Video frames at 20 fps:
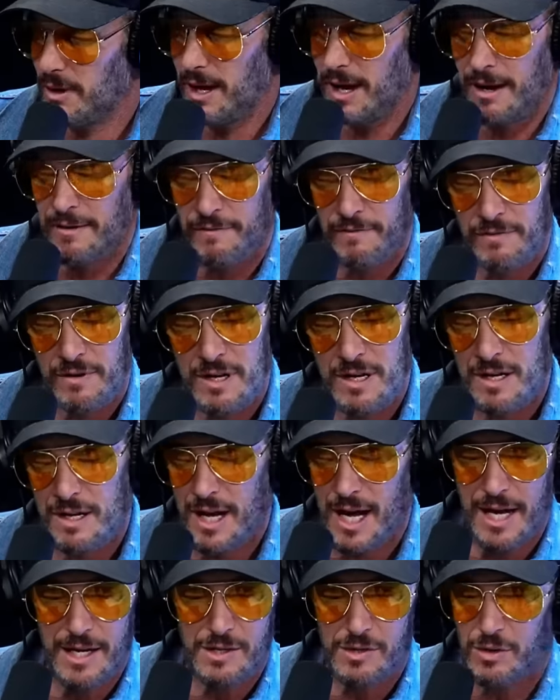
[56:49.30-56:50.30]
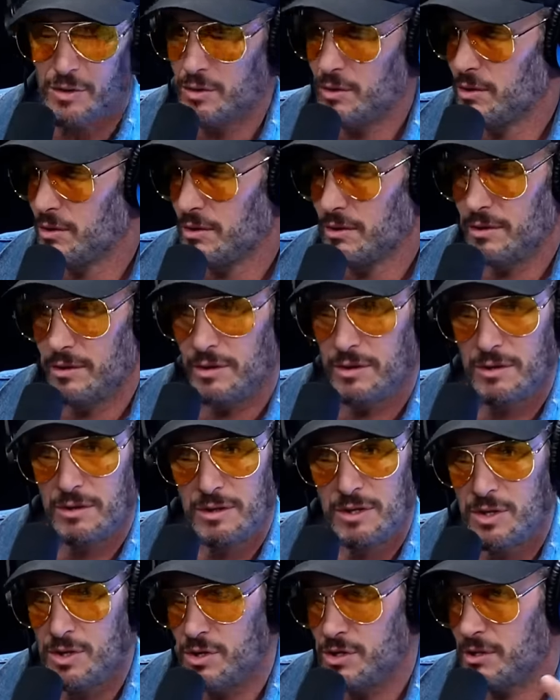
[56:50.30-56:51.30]
every high school
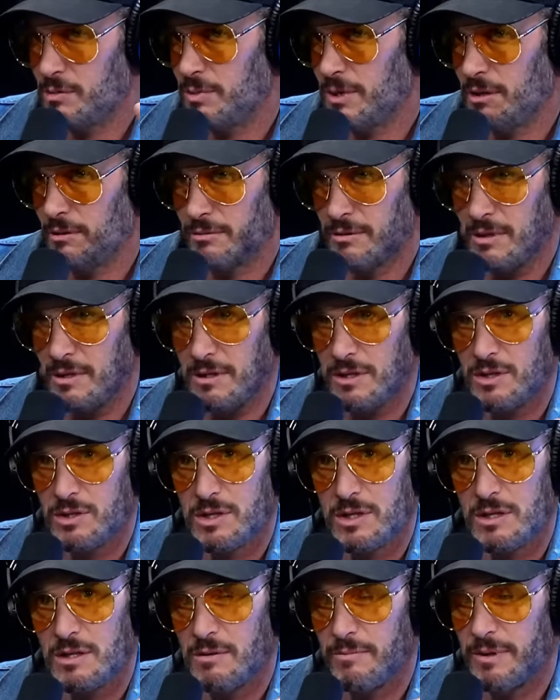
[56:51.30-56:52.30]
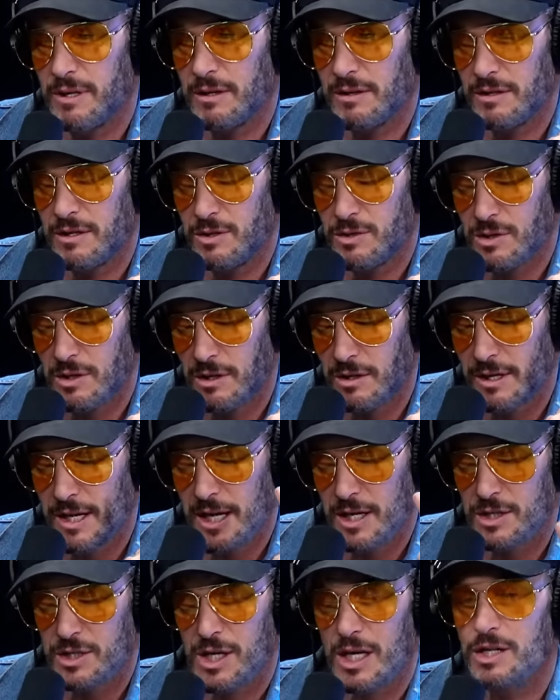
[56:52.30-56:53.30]
you should be able to you should be you should learn how
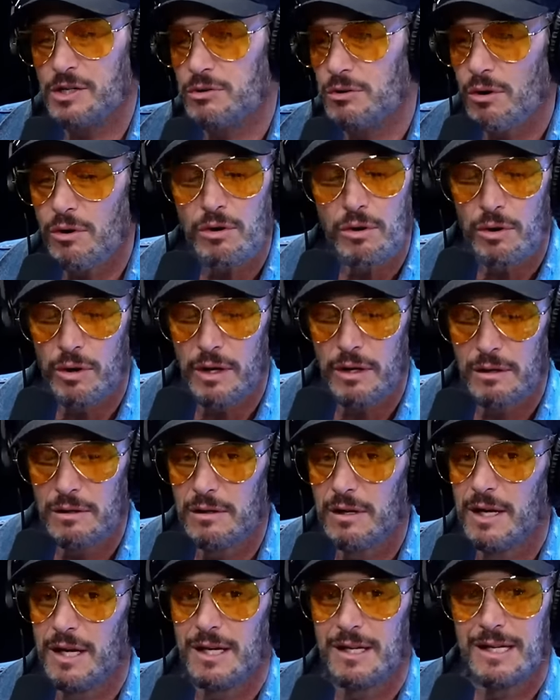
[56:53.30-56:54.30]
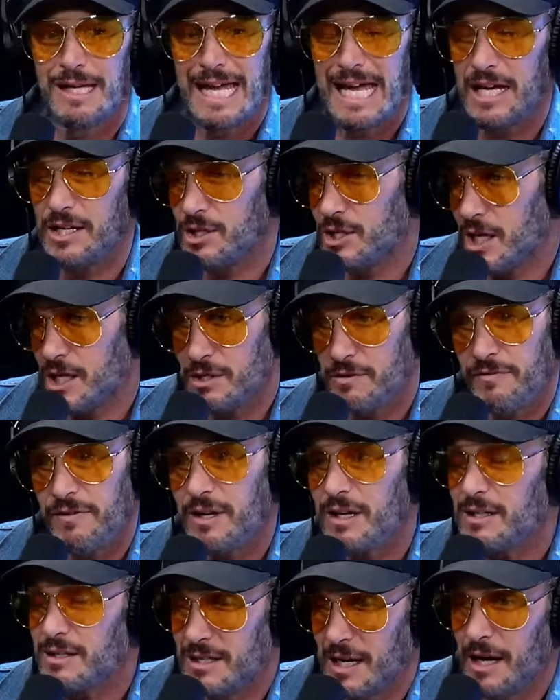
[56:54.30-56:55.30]
to change your own oil and change a
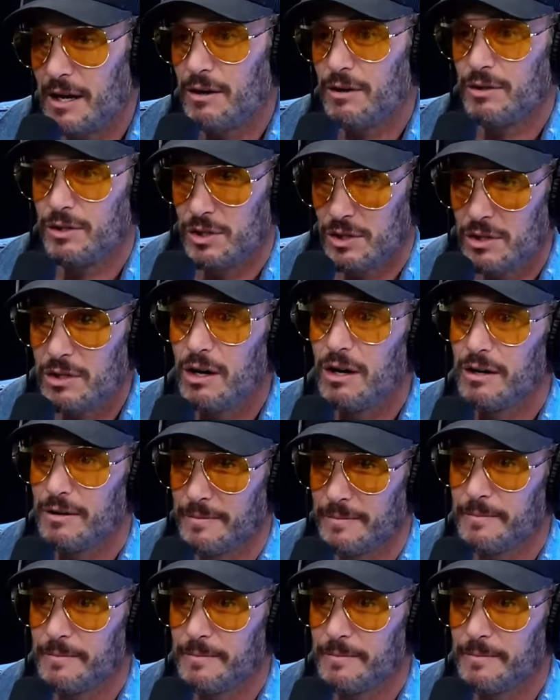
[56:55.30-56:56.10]
fucking tire in your car.